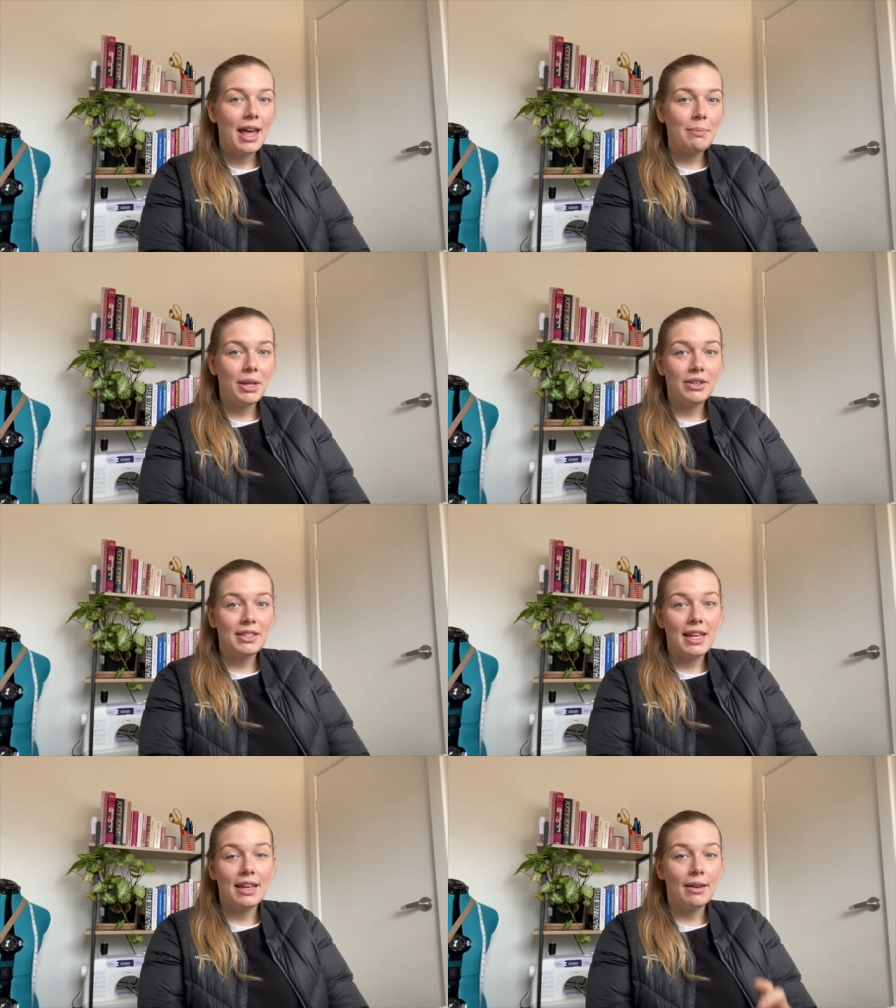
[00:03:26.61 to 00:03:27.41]
because
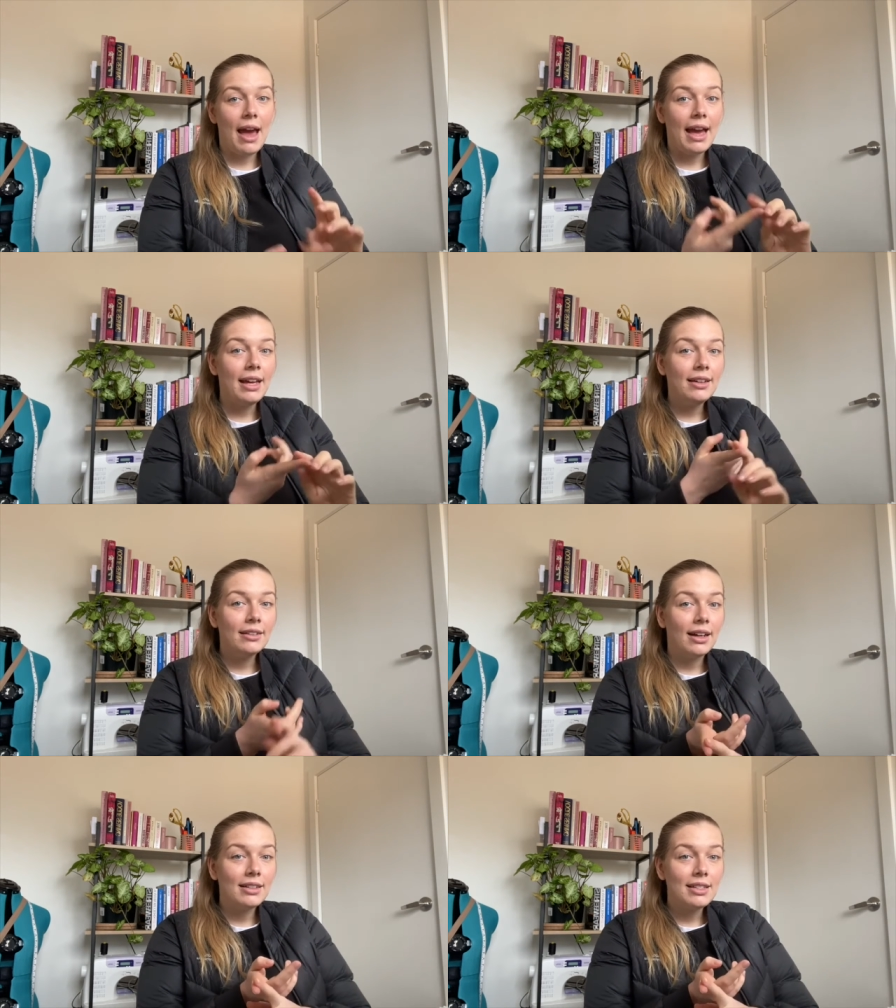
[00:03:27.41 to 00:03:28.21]
they A,
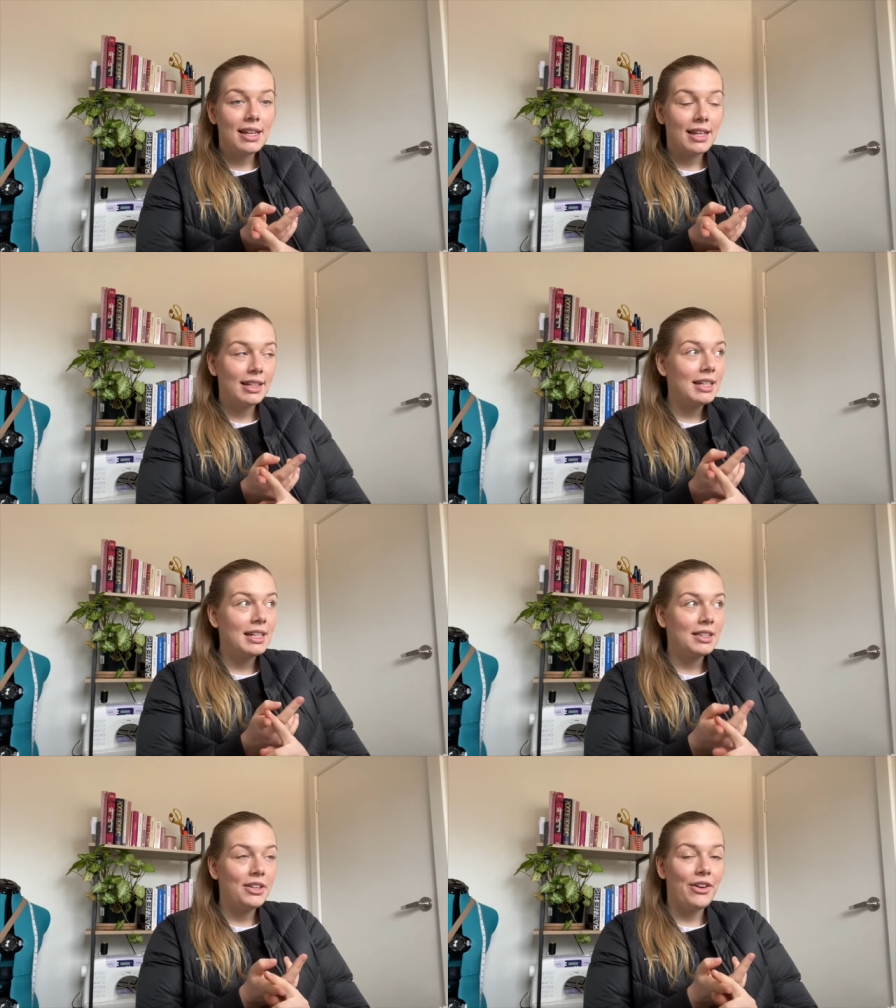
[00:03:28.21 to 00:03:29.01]
can't see it
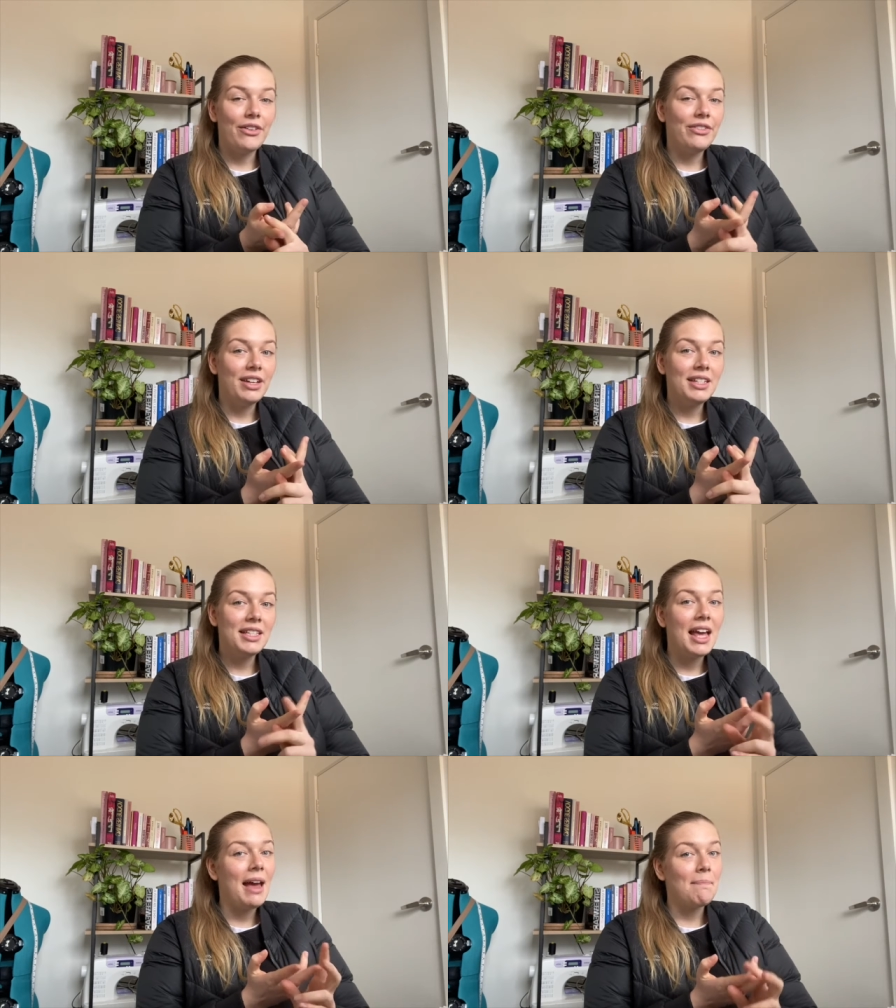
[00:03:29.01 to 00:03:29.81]
in the office,
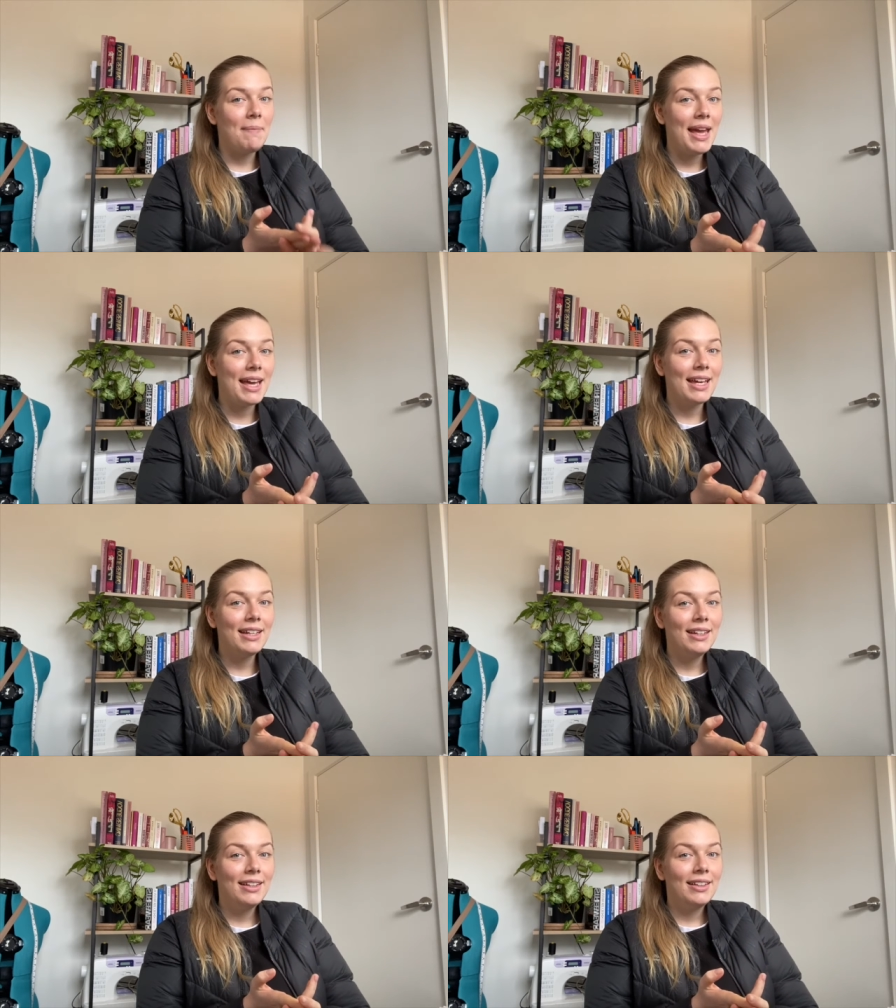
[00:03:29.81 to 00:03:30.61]
and B,
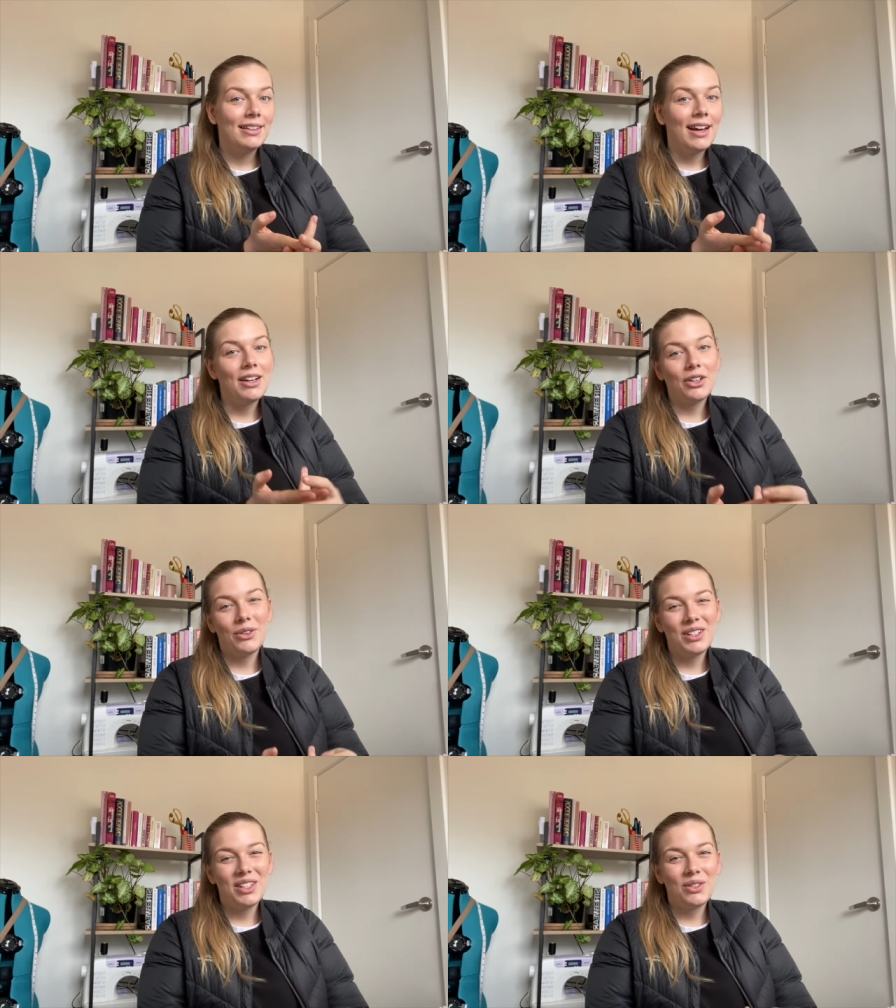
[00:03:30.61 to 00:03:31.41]
can't go
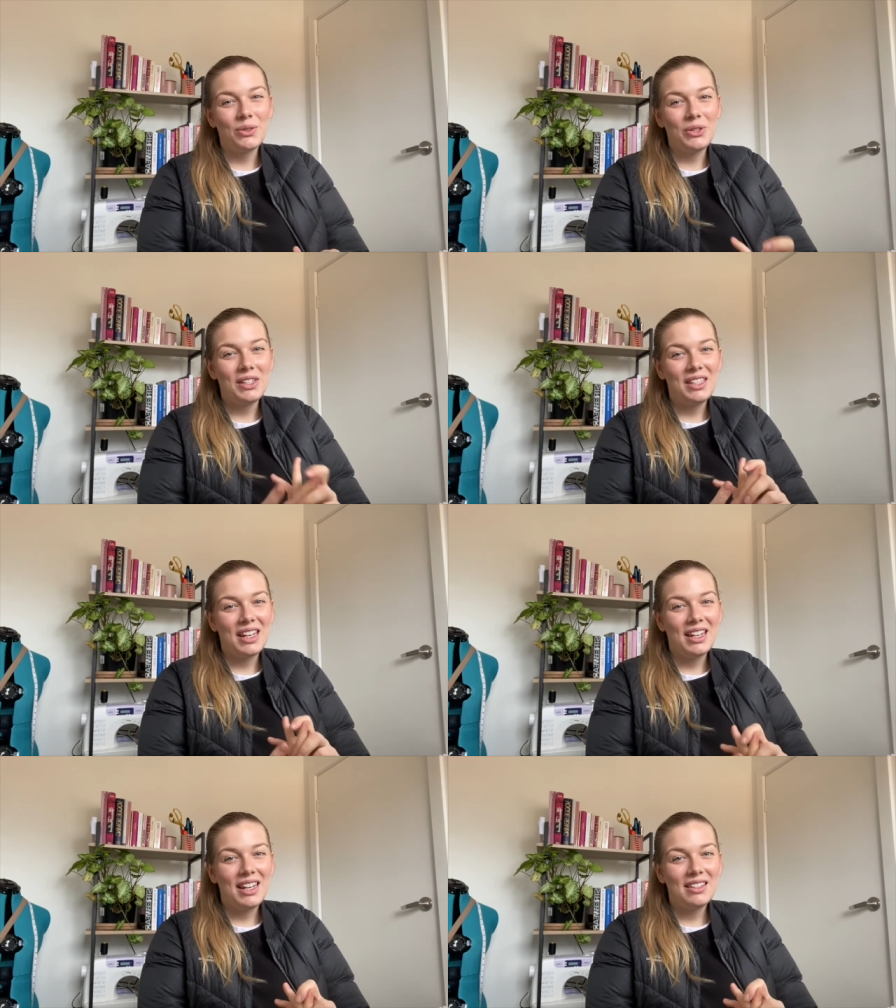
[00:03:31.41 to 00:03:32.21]
into stores to see
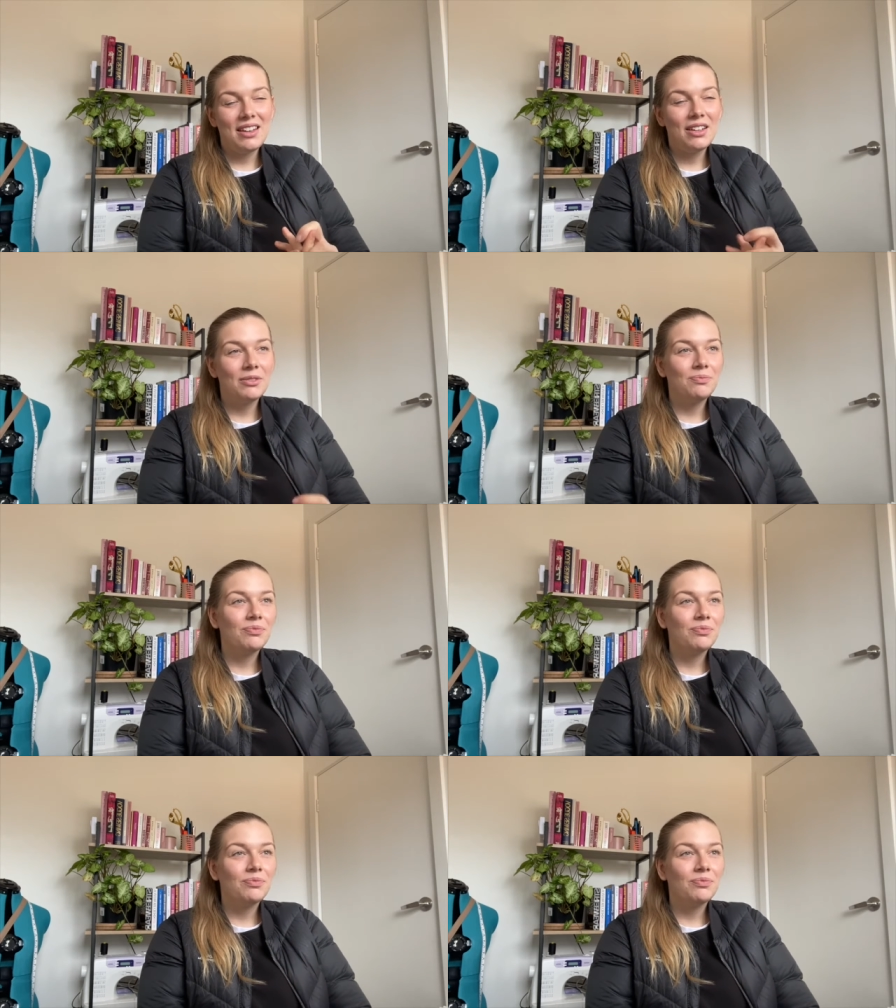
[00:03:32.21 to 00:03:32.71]
it either.